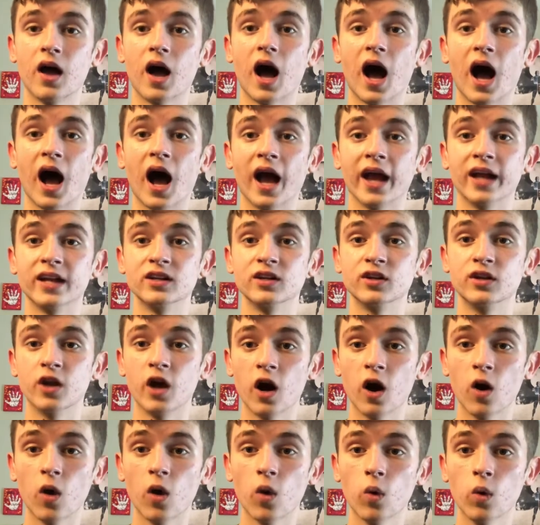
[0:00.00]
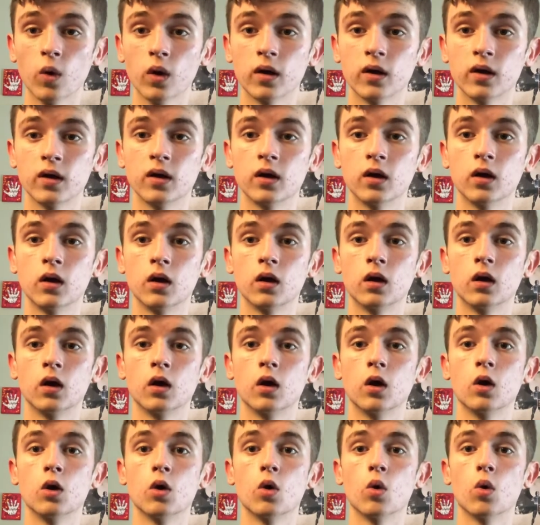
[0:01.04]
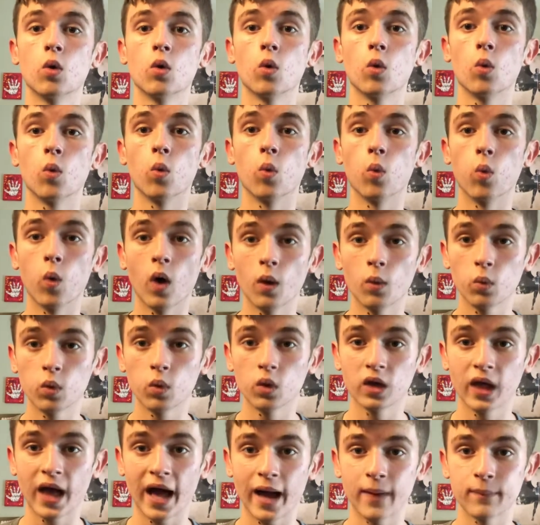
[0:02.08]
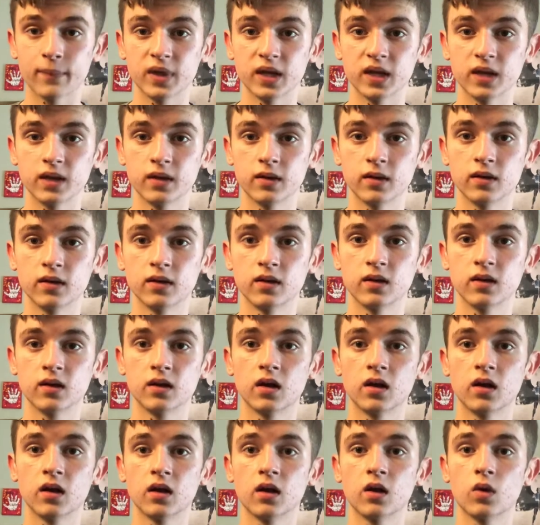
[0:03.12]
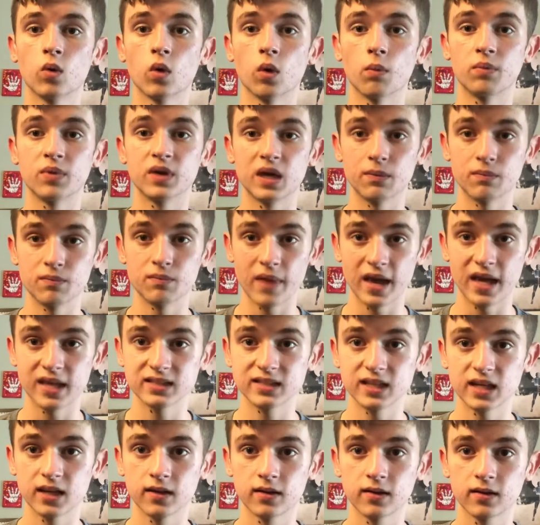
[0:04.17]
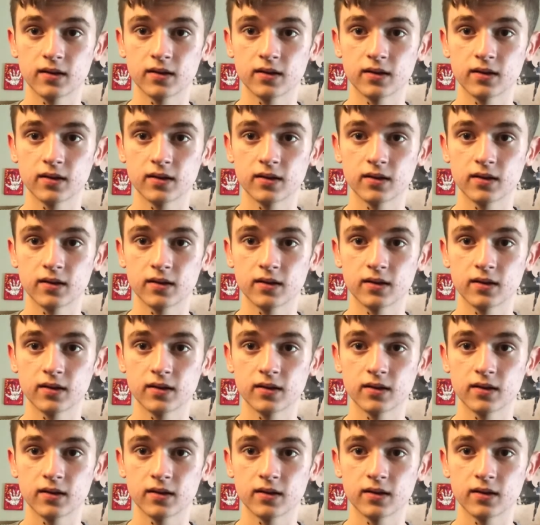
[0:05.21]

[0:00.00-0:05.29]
I know what will happen will be amazing.